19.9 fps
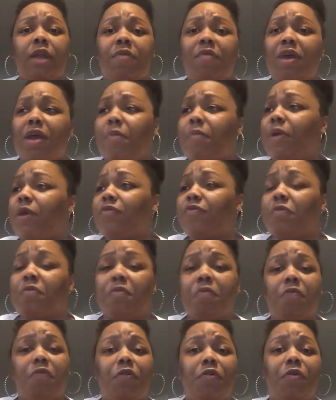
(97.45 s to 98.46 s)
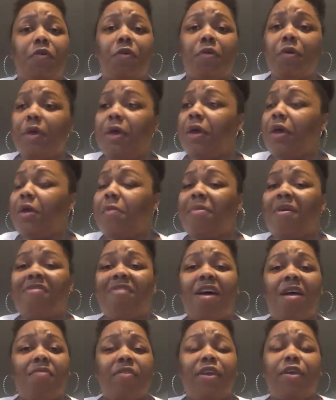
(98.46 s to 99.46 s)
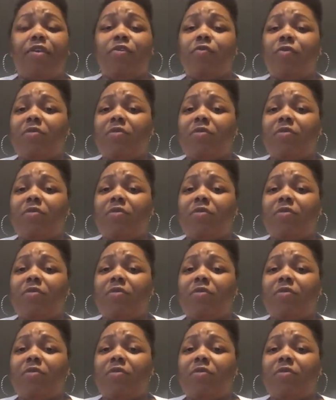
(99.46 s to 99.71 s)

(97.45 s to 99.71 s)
I've had a best friend for about 5 years.